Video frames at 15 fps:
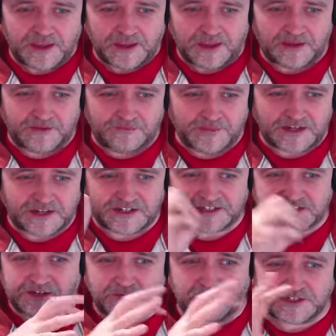and made it
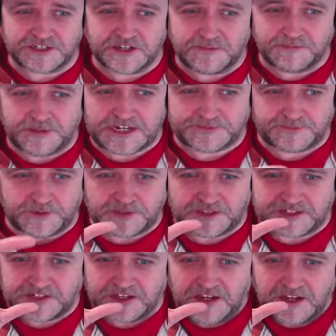so there was no base
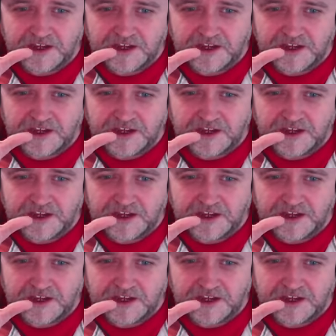building.